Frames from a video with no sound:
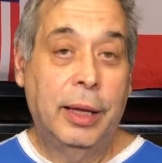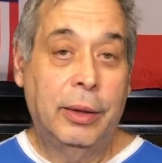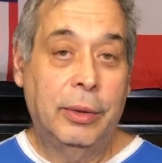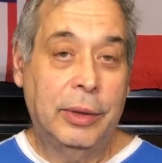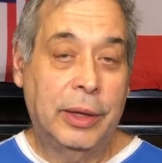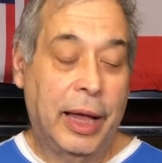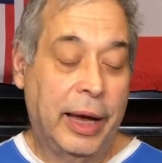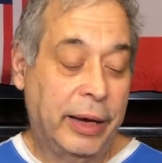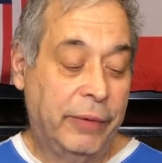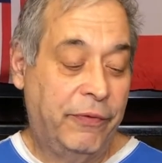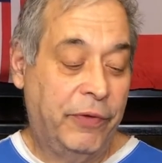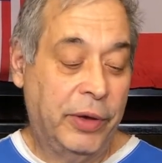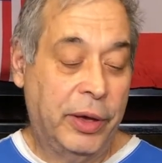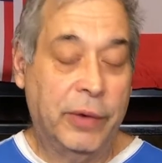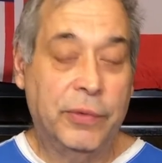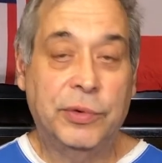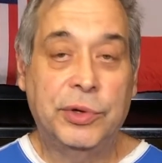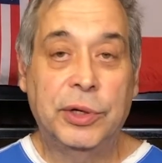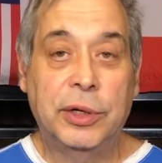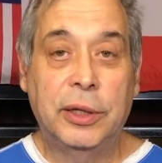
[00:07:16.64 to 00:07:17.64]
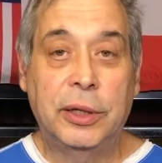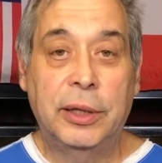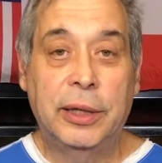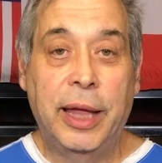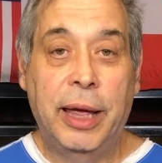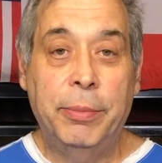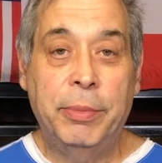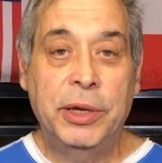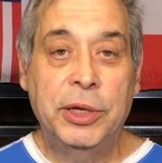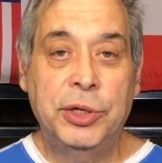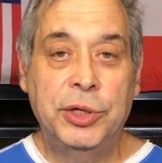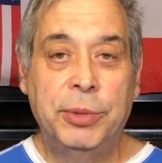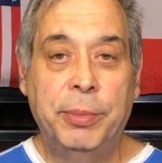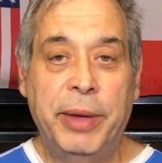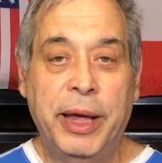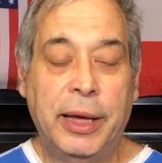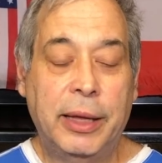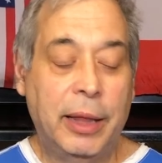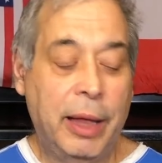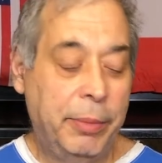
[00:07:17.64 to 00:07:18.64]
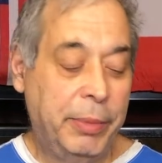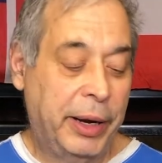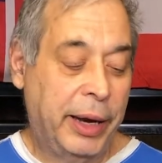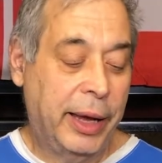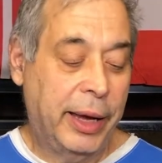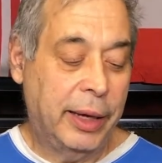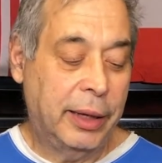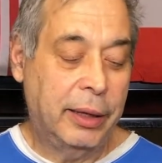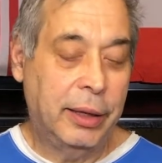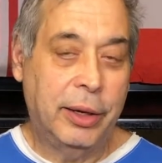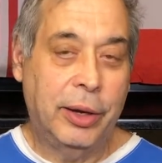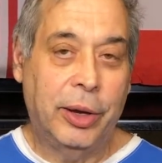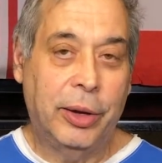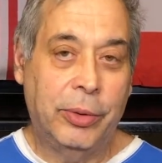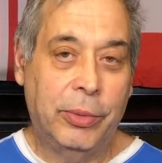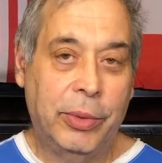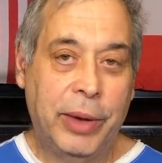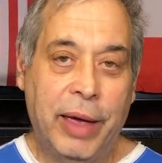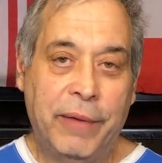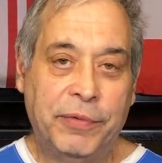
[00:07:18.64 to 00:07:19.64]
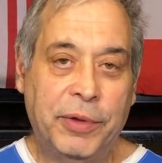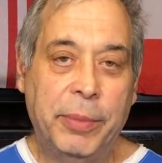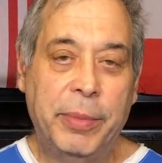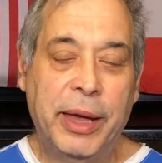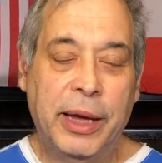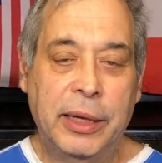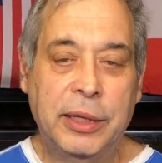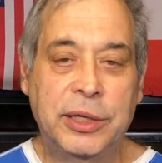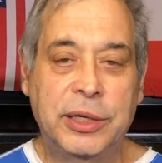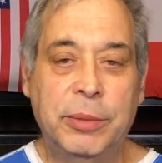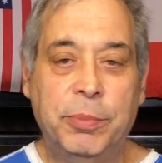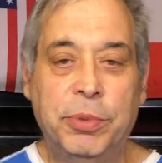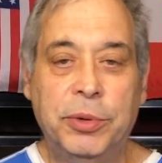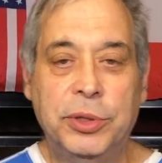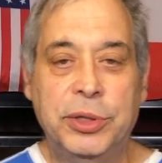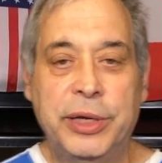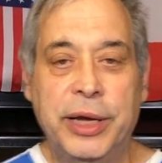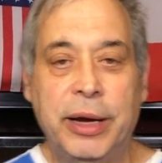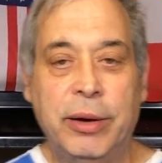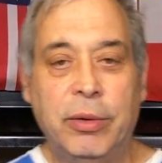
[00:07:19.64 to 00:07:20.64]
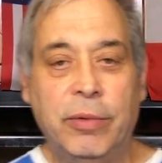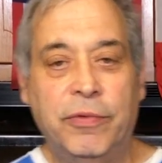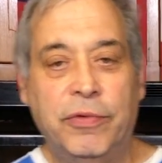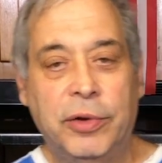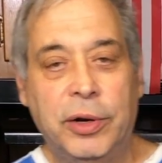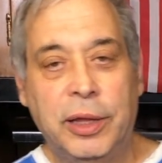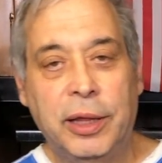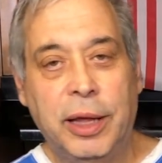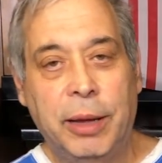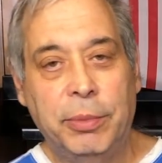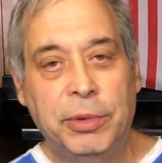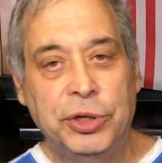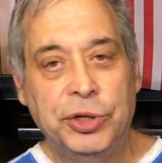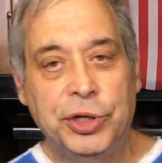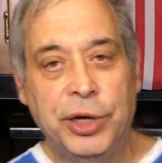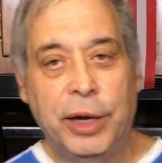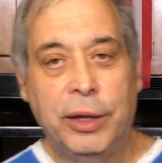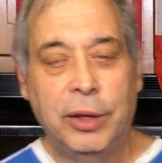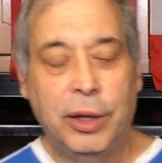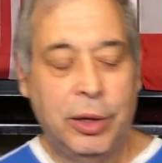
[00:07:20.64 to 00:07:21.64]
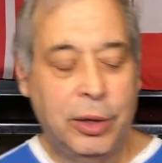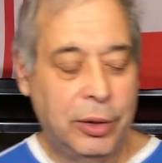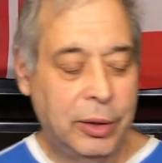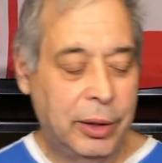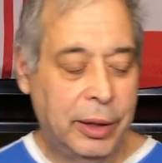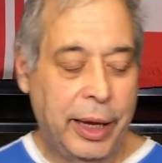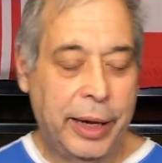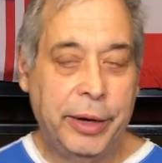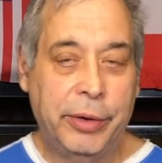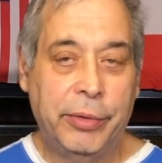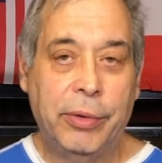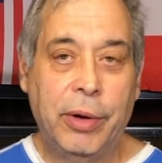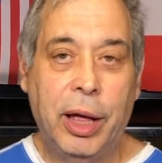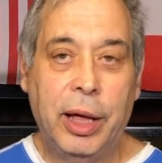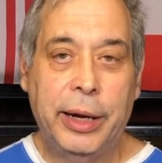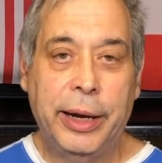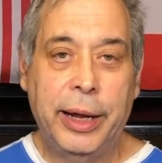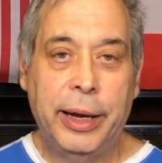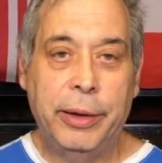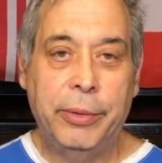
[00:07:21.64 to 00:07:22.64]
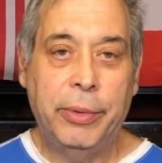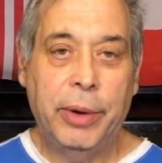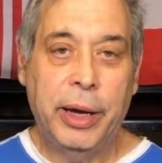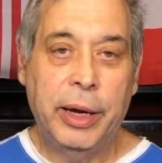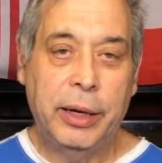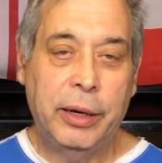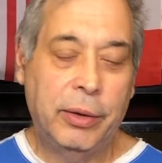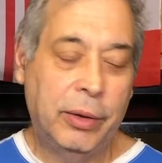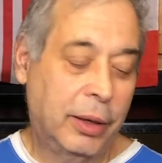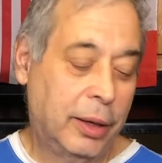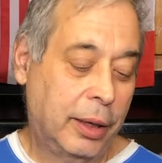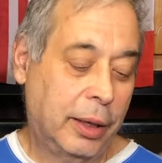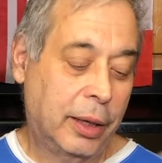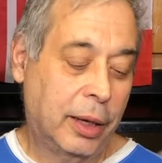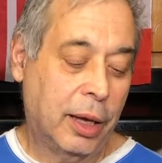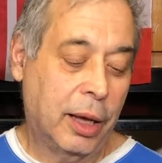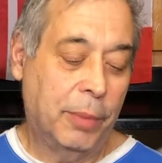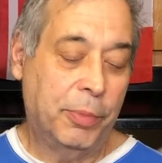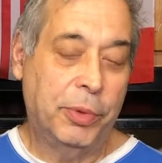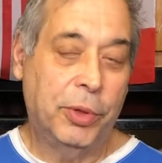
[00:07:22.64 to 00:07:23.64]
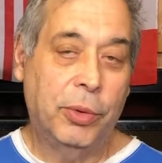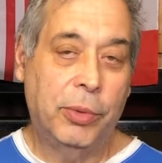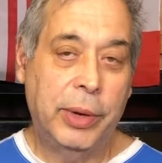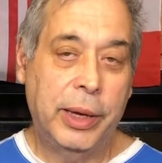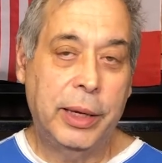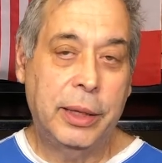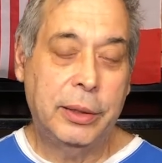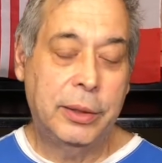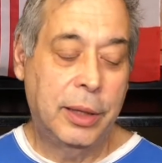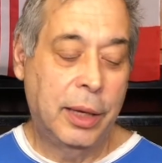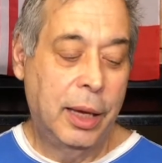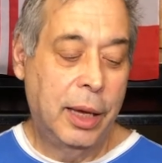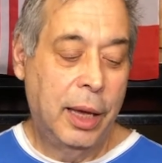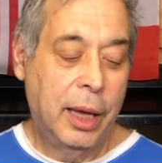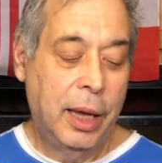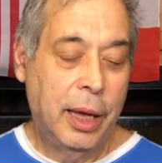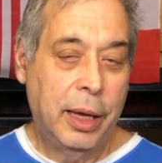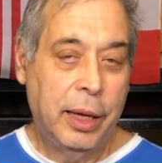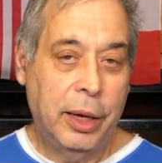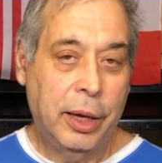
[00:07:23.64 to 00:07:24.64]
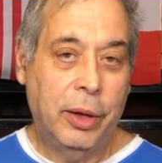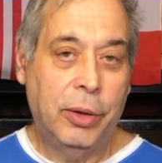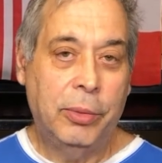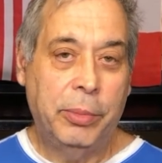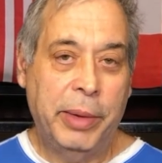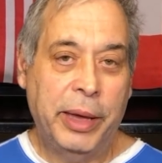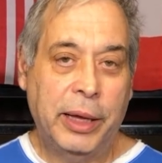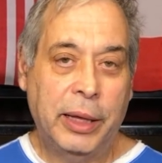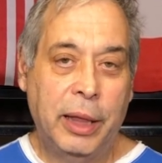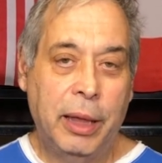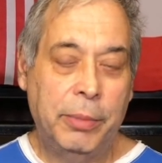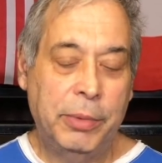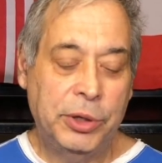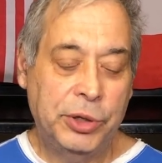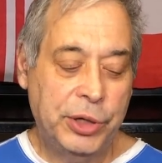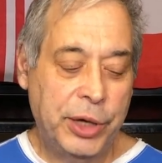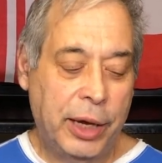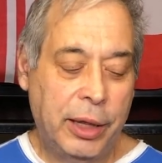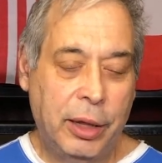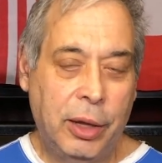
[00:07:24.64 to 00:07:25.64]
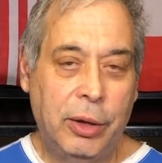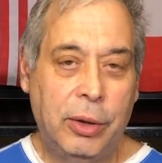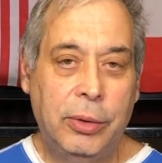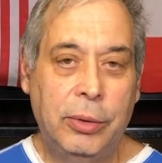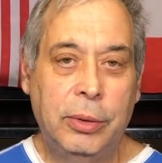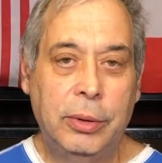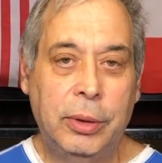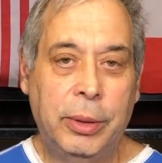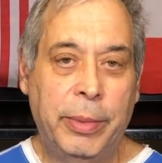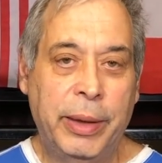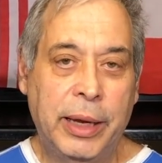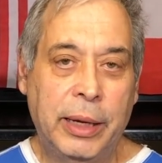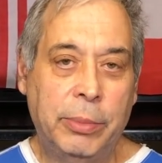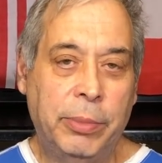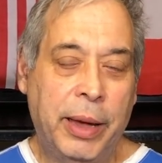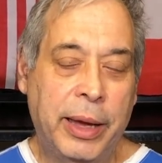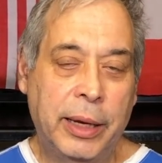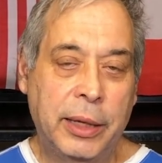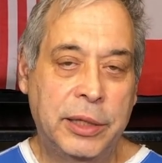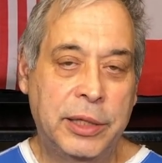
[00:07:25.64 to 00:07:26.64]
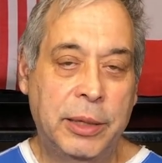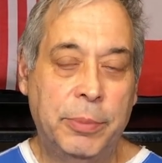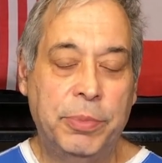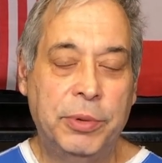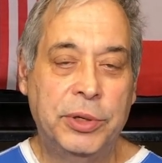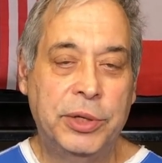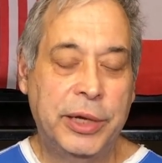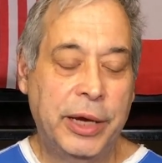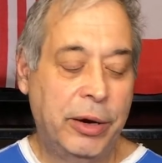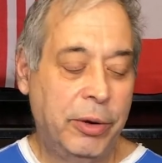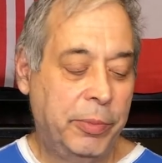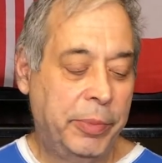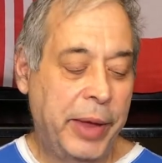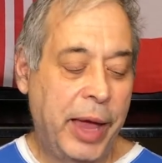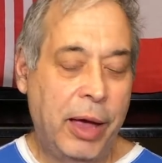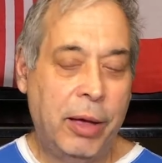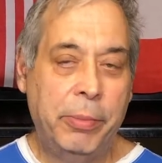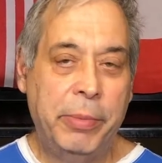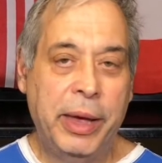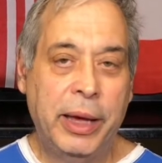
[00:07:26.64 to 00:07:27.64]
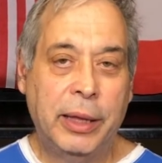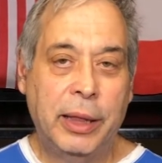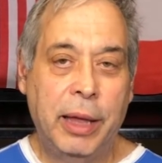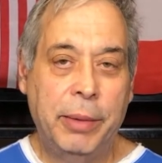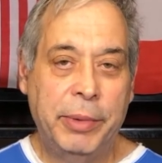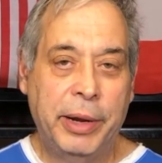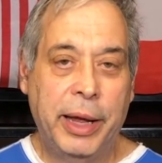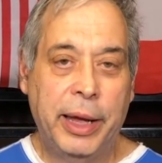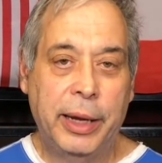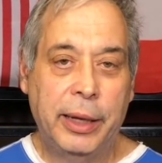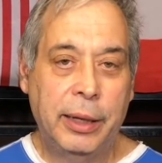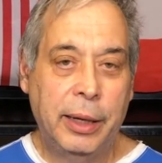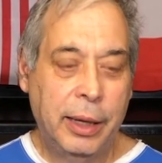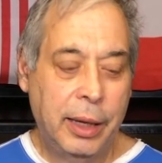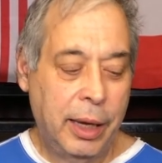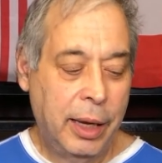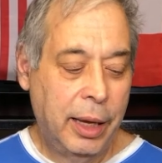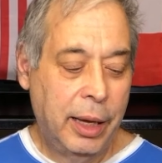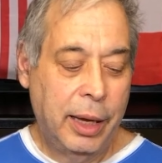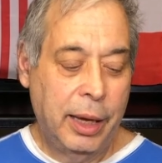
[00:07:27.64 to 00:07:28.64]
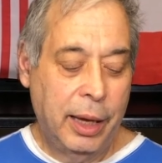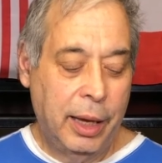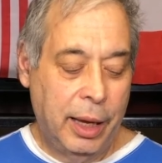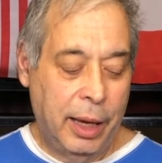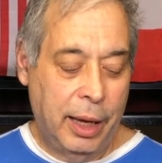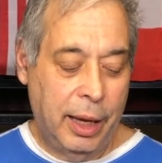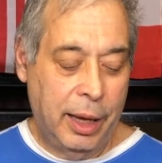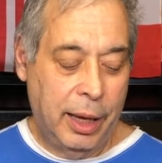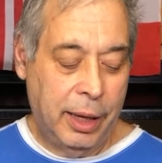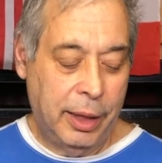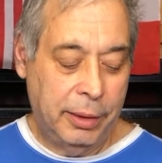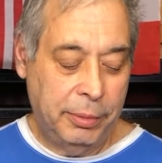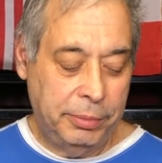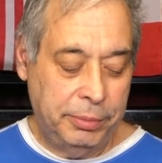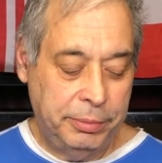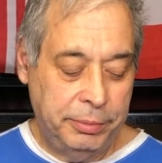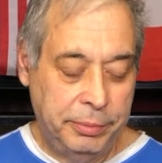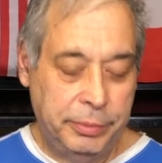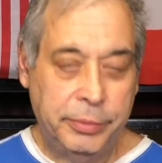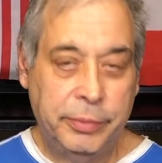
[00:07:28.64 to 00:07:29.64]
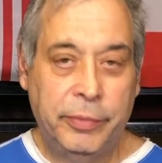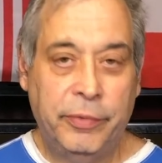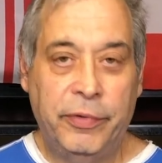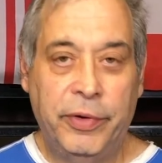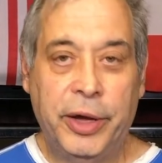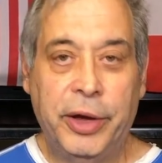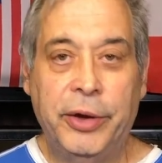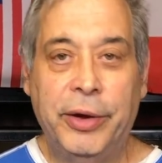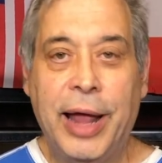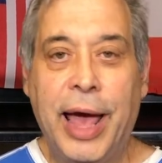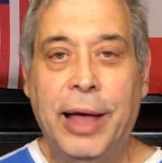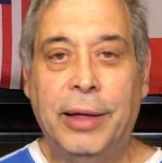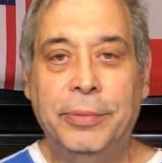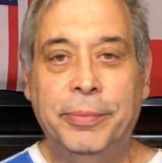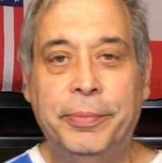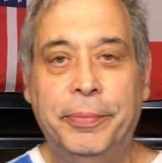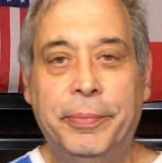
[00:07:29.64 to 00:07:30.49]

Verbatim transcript: Life gives you lemons, you make lemonade. You know, we have to make a simple syrup for the limoncello later on anyway in a, in a couple of weeks. You know, make limoncello, make, make a simple syrup now, make lemonade. Uh, figure it out.